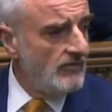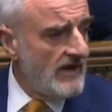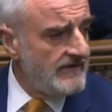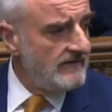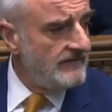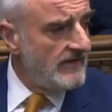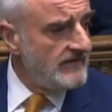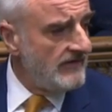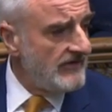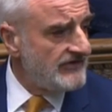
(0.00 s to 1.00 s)
right in front
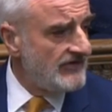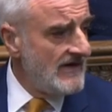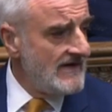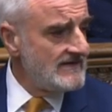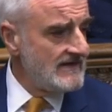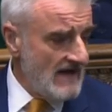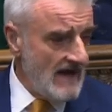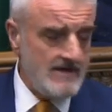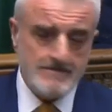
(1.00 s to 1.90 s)
of us today.